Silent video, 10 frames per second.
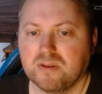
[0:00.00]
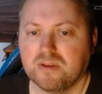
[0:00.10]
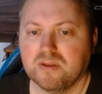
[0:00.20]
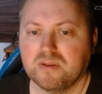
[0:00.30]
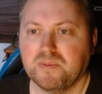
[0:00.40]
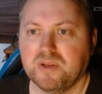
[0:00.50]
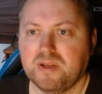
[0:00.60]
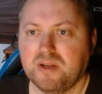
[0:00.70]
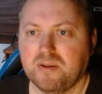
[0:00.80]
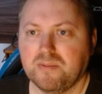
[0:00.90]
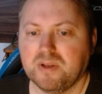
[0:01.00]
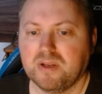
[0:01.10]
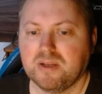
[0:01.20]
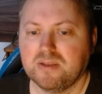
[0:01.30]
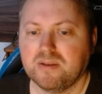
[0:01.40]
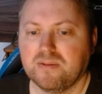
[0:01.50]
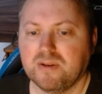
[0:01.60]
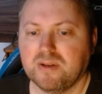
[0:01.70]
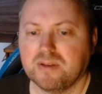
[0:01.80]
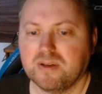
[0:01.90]
this pin, yeah, when knight
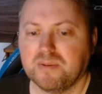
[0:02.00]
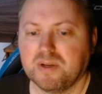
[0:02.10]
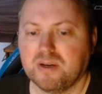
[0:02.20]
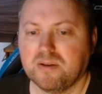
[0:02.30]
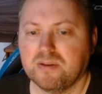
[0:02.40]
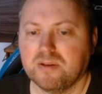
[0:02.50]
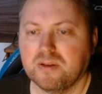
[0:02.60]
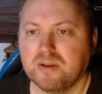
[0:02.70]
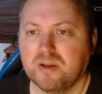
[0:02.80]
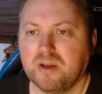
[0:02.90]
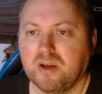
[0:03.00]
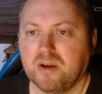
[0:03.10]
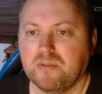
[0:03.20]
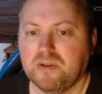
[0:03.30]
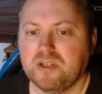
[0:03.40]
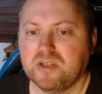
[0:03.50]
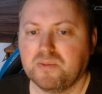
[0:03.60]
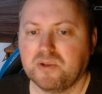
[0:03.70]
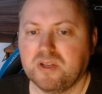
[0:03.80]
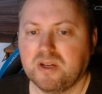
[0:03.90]
c3 is coming out. We just
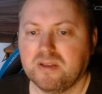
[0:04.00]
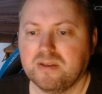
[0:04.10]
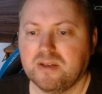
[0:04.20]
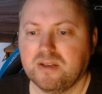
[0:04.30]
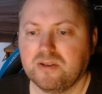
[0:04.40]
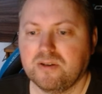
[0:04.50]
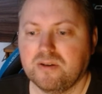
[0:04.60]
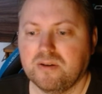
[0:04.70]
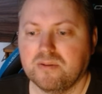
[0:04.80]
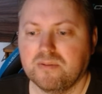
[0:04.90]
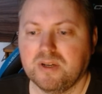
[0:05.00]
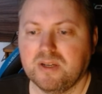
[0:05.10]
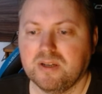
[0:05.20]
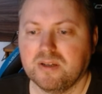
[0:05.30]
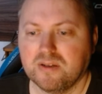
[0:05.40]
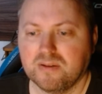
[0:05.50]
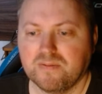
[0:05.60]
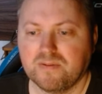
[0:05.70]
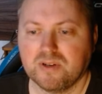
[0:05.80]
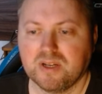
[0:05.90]
protect the center, ready
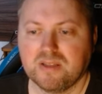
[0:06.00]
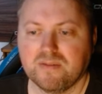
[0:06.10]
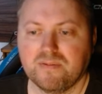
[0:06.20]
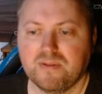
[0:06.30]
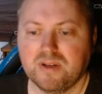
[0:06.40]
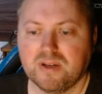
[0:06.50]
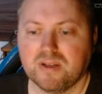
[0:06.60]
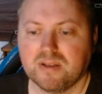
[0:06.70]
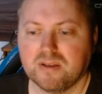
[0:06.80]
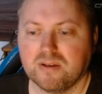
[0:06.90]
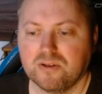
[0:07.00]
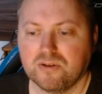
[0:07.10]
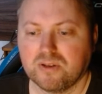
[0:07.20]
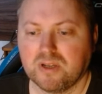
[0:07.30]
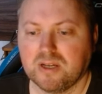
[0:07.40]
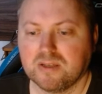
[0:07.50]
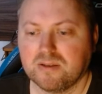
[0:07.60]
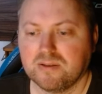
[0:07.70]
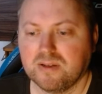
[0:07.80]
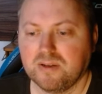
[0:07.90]
for knight f3 and short
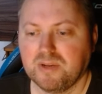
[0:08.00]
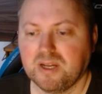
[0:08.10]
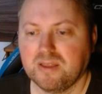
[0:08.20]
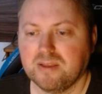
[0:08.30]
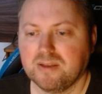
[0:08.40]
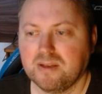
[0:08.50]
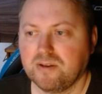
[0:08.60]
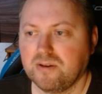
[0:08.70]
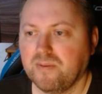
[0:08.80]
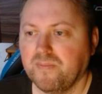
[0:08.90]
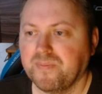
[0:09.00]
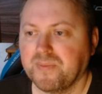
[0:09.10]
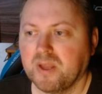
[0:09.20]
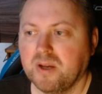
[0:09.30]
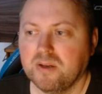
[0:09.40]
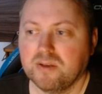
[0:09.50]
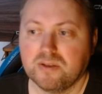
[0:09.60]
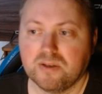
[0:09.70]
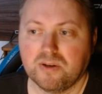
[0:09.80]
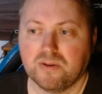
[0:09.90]
castles. Yeah, we get the center.
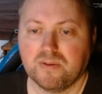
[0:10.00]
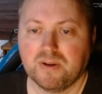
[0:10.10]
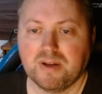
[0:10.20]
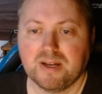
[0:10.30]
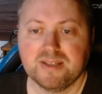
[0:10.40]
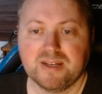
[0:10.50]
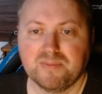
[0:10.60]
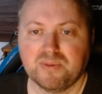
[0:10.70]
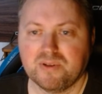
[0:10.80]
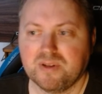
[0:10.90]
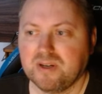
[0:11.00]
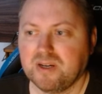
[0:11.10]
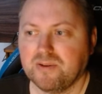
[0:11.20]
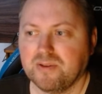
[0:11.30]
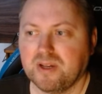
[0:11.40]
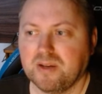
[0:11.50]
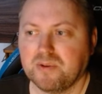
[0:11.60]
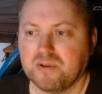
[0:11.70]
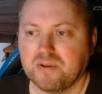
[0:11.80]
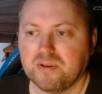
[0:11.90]
So example, yeah, how the game
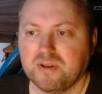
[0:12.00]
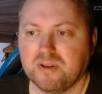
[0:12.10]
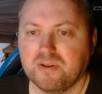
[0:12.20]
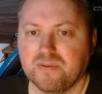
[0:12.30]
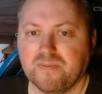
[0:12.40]
could continue.